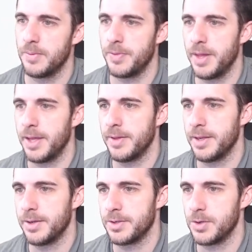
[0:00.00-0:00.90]
and
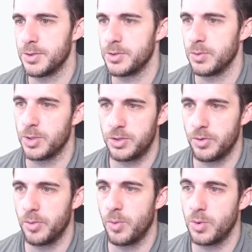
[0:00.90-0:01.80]
then it shows you what
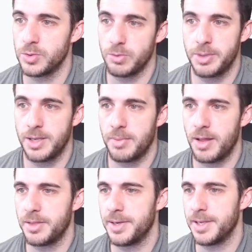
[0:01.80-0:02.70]
your rewards will be
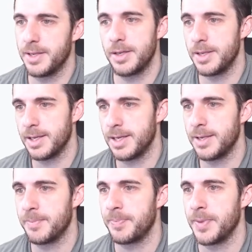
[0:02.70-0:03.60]
monthly and
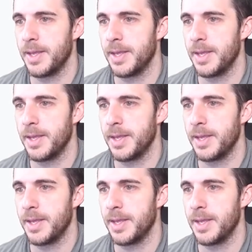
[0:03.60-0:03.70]
yearly.